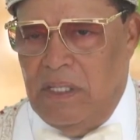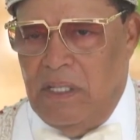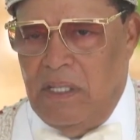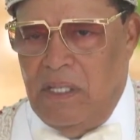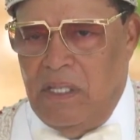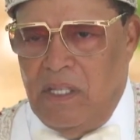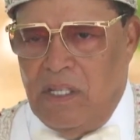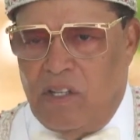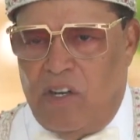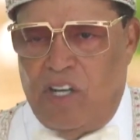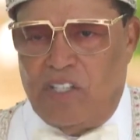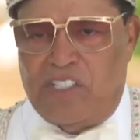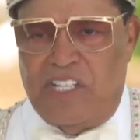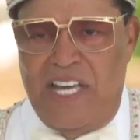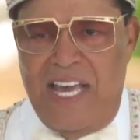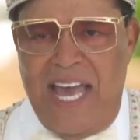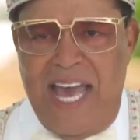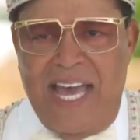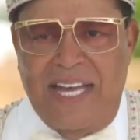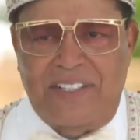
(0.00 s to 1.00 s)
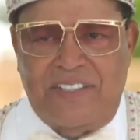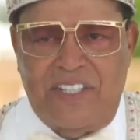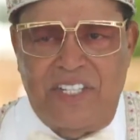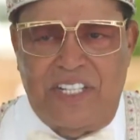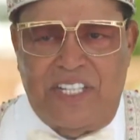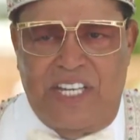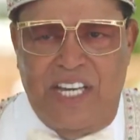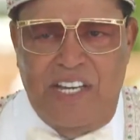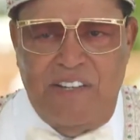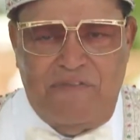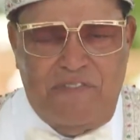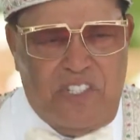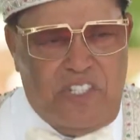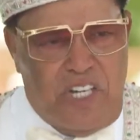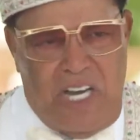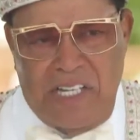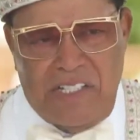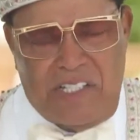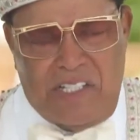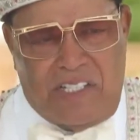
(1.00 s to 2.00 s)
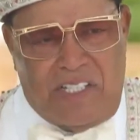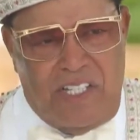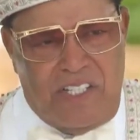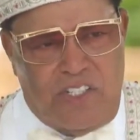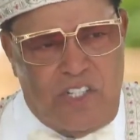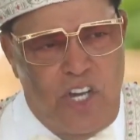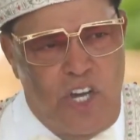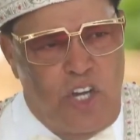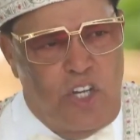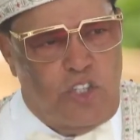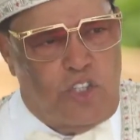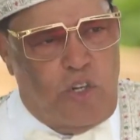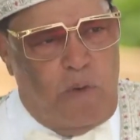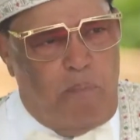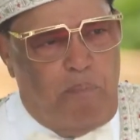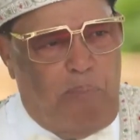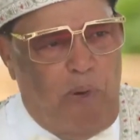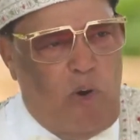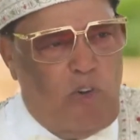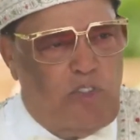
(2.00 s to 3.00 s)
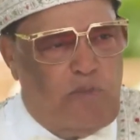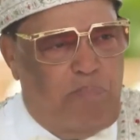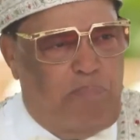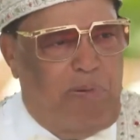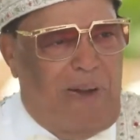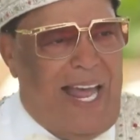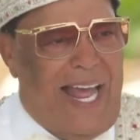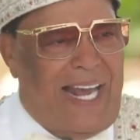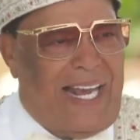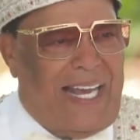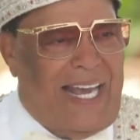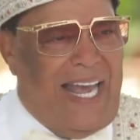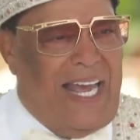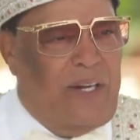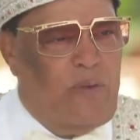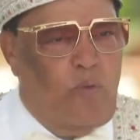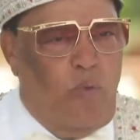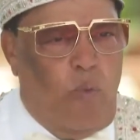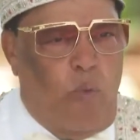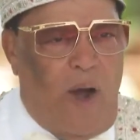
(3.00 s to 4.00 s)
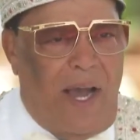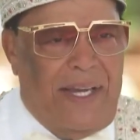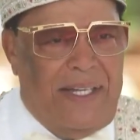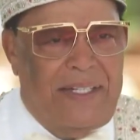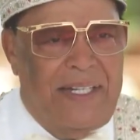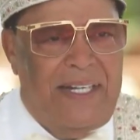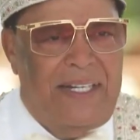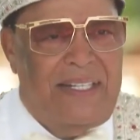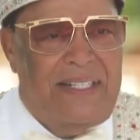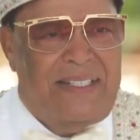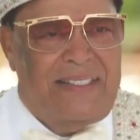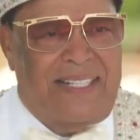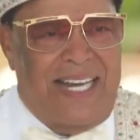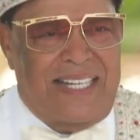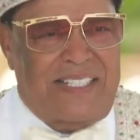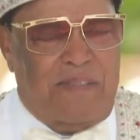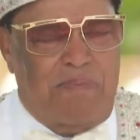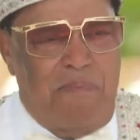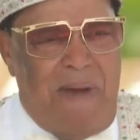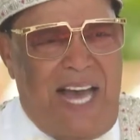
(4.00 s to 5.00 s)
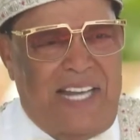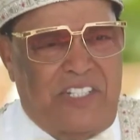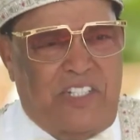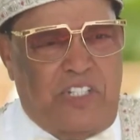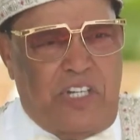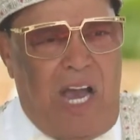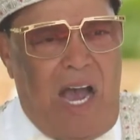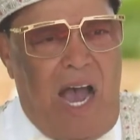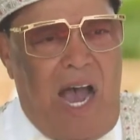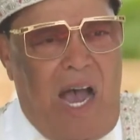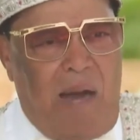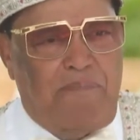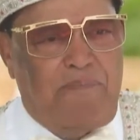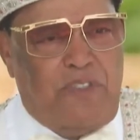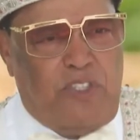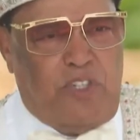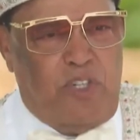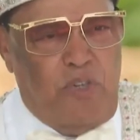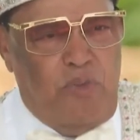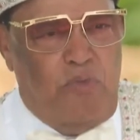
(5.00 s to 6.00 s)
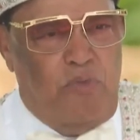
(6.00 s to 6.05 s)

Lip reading: Because he had to give justice to both black and white. That's my job too.